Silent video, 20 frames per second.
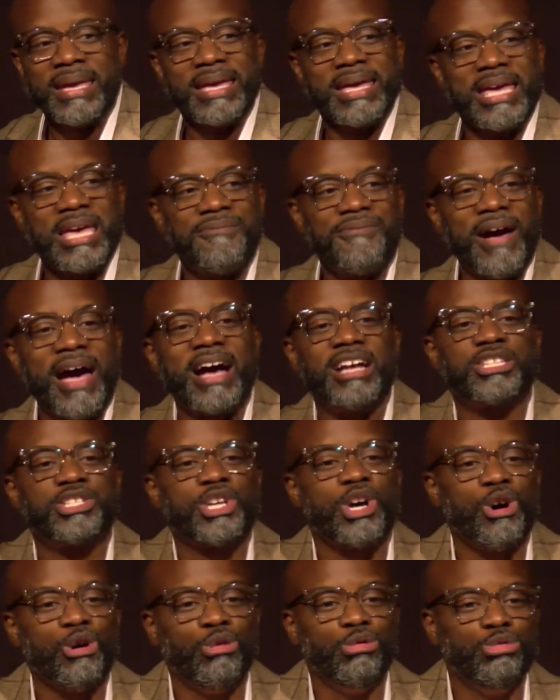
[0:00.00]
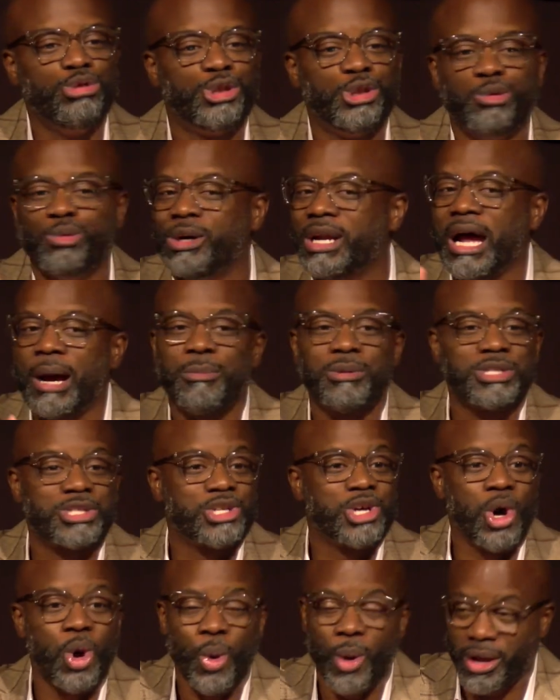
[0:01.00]
if I told you what I was
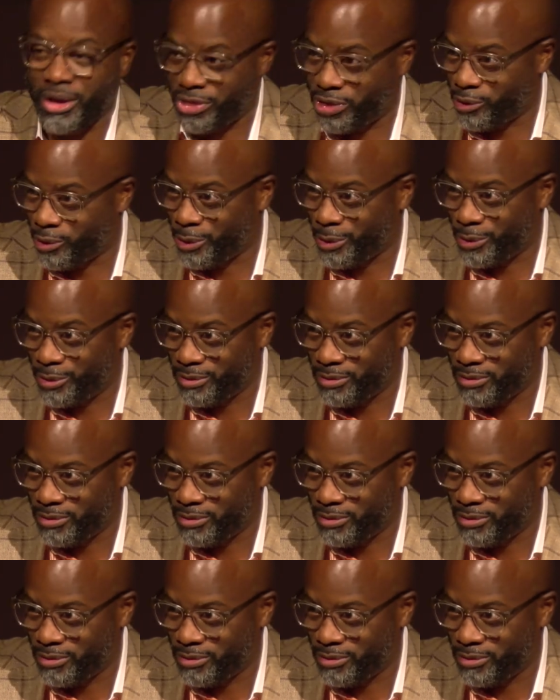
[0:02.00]
going through.